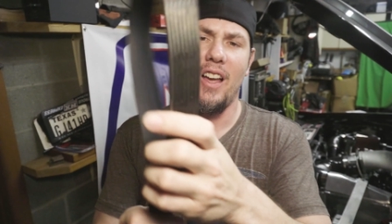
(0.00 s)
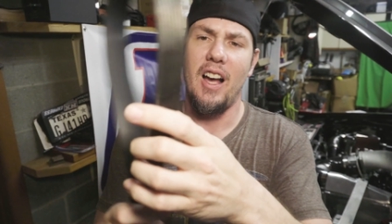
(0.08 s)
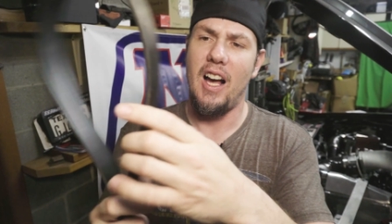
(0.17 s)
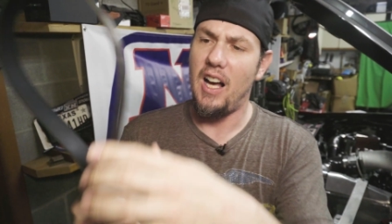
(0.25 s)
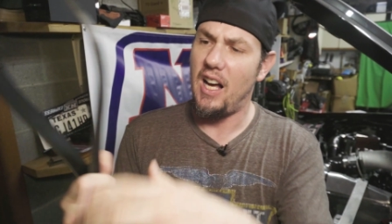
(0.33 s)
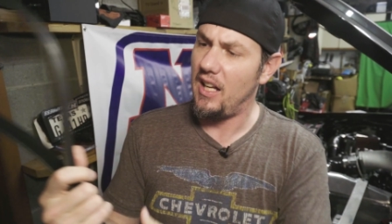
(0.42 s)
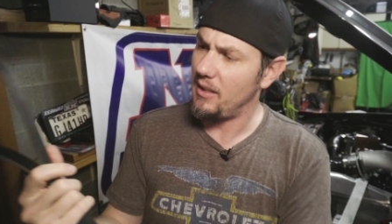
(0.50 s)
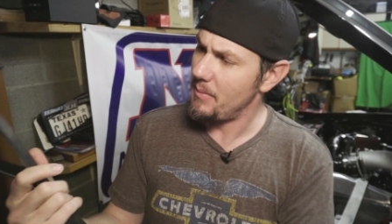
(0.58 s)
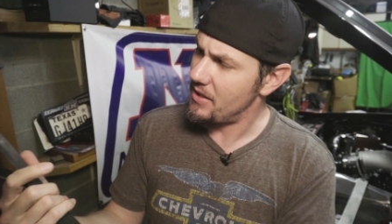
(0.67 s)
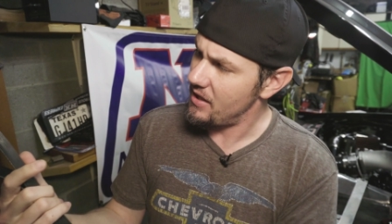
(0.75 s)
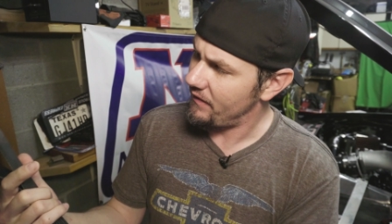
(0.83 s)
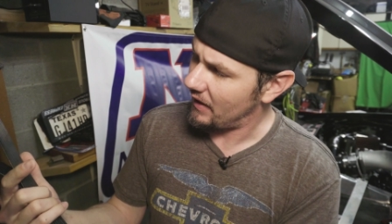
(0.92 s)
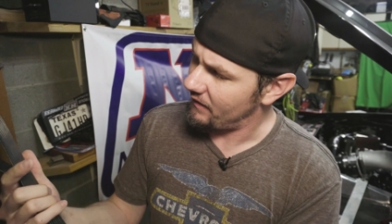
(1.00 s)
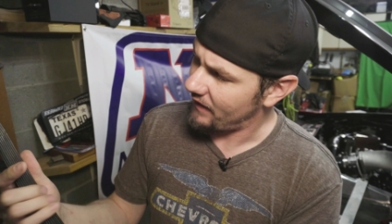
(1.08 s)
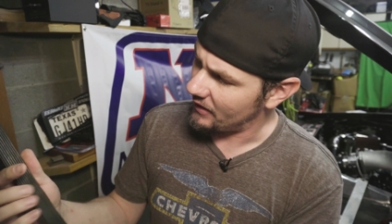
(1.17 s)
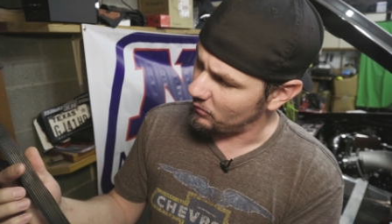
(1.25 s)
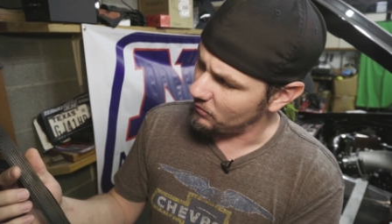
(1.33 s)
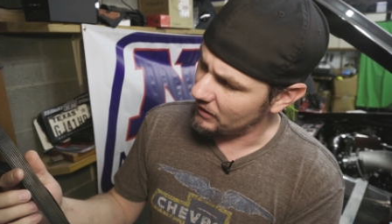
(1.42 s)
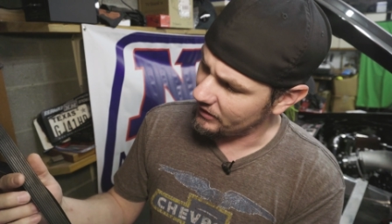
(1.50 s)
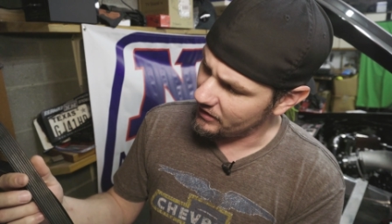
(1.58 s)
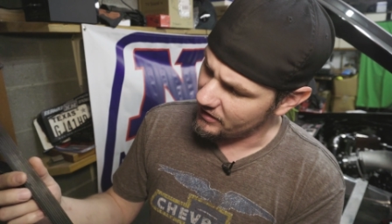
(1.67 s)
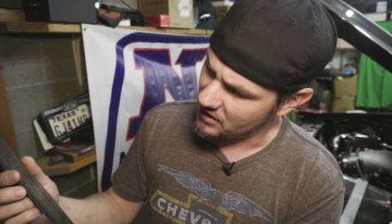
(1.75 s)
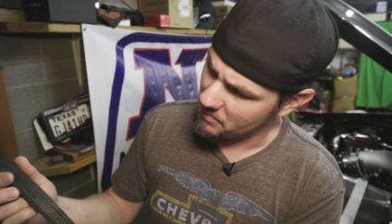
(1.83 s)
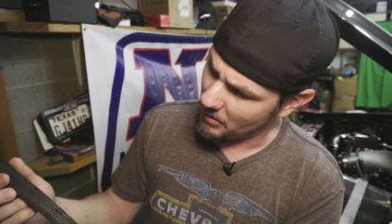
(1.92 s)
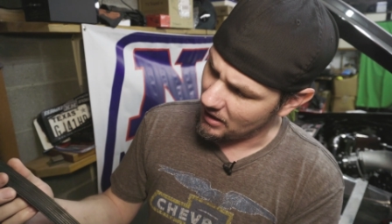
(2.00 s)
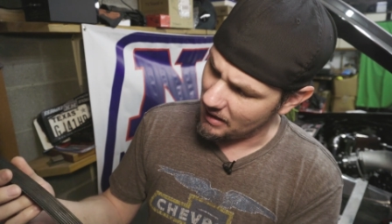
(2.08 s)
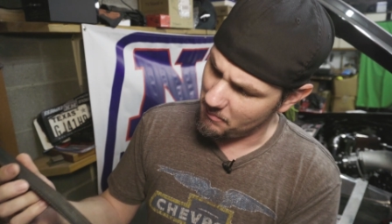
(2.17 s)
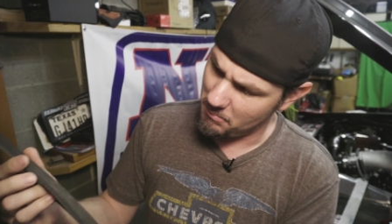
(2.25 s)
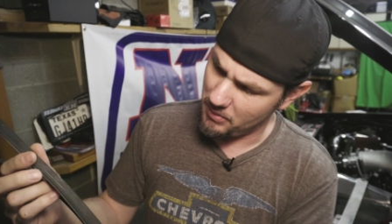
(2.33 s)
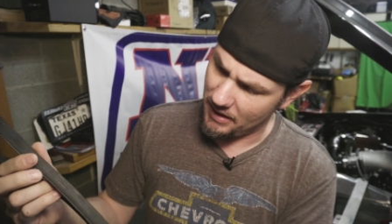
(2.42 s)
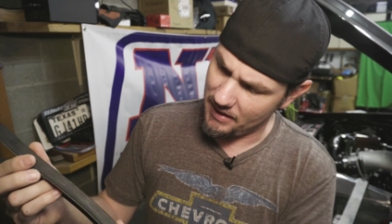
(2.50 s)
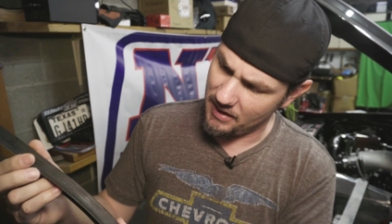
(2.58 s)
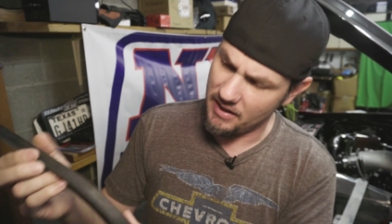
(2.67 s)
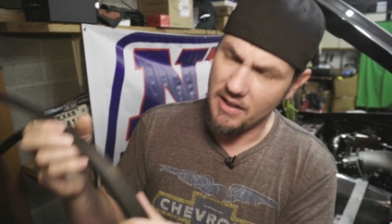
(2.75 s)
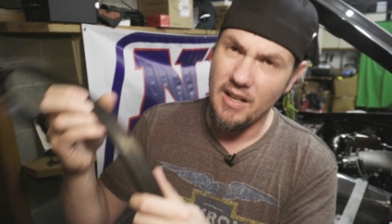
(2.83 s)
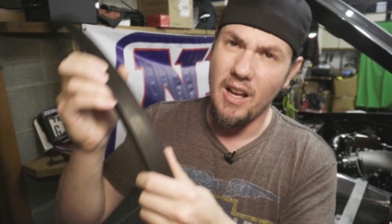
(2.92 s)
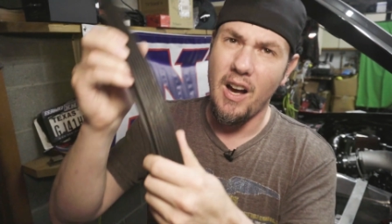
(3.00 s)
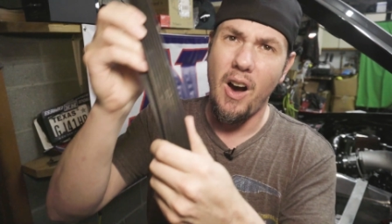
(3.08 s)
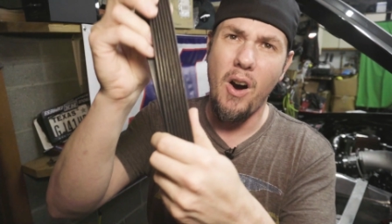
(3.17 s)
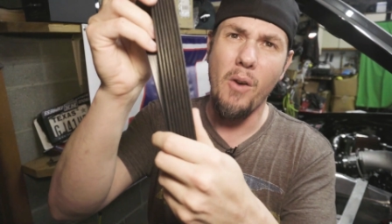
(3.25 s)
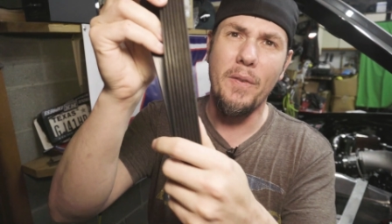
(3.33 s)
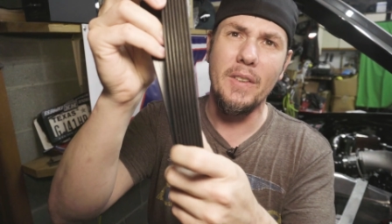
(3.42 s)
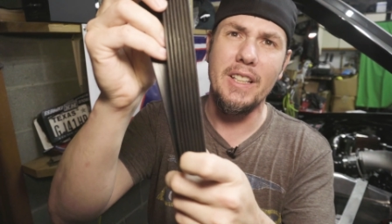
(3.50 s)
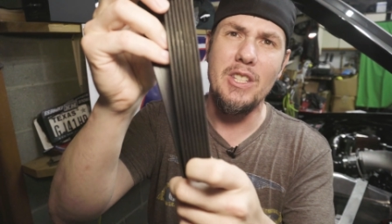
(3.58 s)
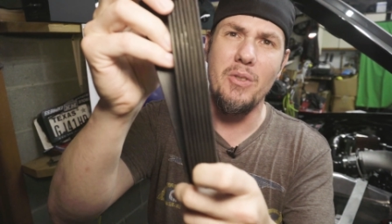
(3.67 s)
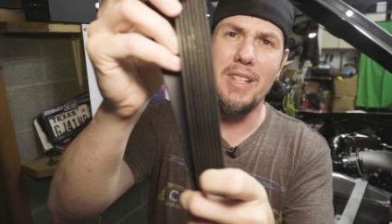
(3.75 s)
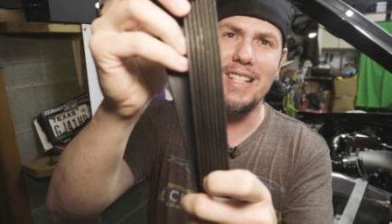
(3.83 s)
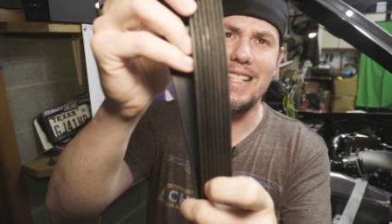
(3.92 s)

Let me see if I can find a really good spot, but hopefully you can